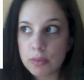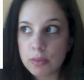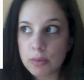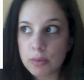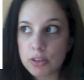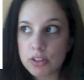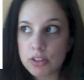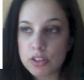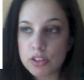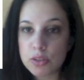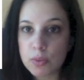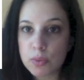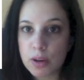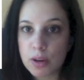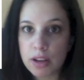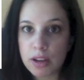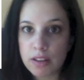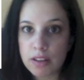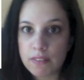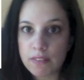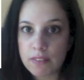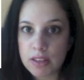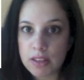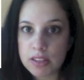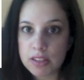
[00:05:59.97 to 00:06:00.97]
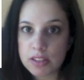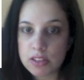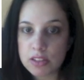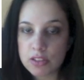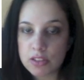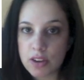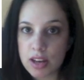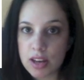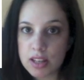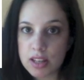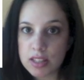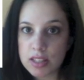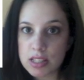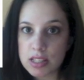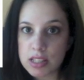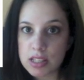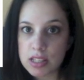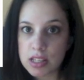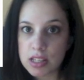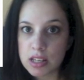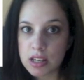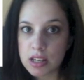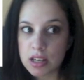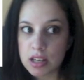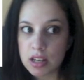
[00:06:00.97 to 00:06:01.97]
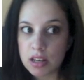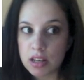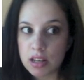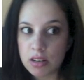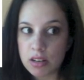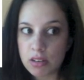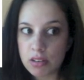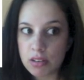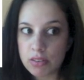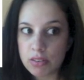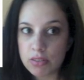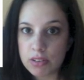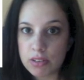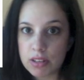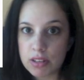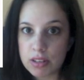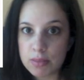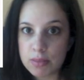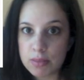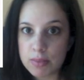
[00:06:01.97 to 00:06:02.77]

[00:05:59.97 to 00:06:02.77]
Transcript: where she's wearing a fancy dress in all three of the